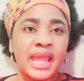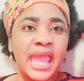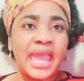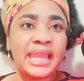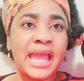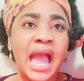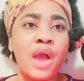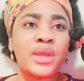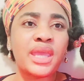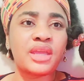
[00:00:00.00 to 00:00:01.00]
and
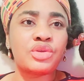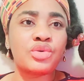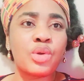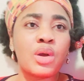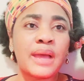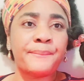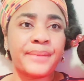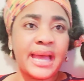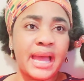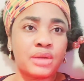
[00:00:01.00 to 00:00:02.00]
how can you go
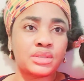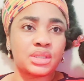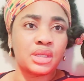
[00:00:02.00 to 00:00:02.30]
about